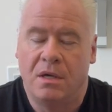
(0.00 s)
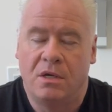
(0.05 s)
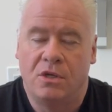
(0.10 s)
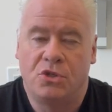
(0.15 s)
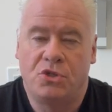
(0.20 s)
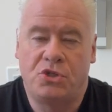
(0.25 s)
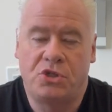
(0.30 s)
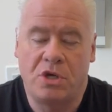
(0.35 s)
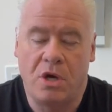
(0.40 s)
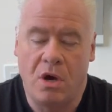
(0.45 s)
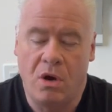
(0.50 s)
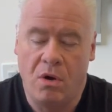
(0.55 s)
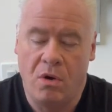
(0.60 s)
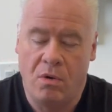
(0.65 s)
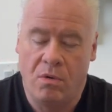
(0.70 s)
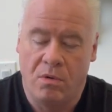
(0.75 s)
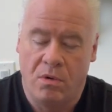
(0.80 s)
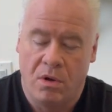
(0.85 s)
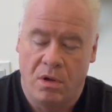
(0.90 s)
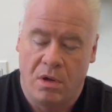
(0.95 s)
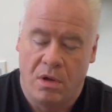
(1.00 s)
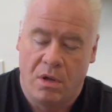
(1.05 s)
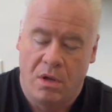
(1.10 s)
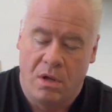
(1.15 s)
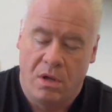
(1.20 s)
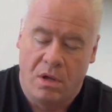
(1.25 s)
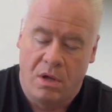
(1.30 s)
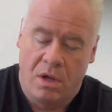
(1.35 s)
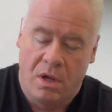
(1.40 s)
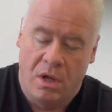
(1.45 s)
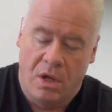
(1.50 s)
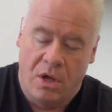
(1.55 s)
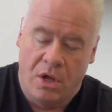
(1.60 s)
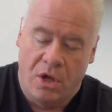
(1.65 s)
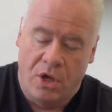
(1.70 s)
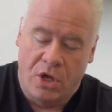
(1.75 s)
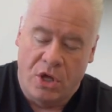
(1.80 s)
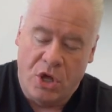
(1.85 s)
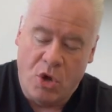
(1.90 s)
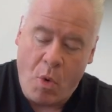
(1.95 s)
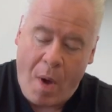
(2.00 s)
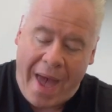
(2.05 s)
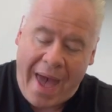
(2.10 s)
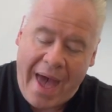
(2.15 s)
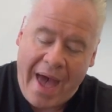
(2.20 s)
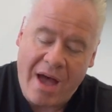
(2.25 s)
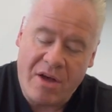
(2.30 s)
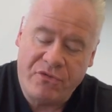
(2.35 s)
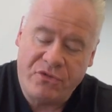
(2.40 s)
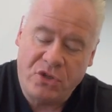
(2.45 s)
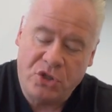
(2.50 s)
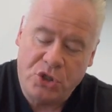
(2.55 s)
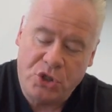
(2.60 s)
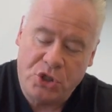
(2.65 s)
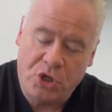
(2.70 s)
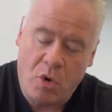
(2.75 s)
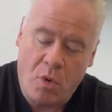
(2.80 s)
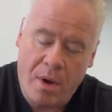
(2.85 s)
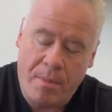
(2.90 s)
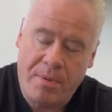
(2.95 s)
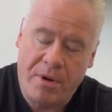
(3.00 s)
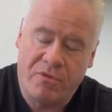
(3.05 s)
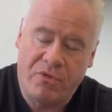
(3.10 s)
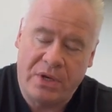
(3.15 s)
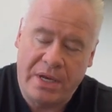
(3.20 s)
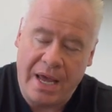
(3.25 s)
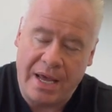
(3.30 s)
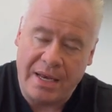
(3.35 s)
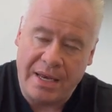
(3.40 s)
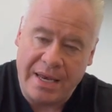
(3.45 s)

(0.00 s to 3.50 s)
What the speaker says: So you have to show up every day.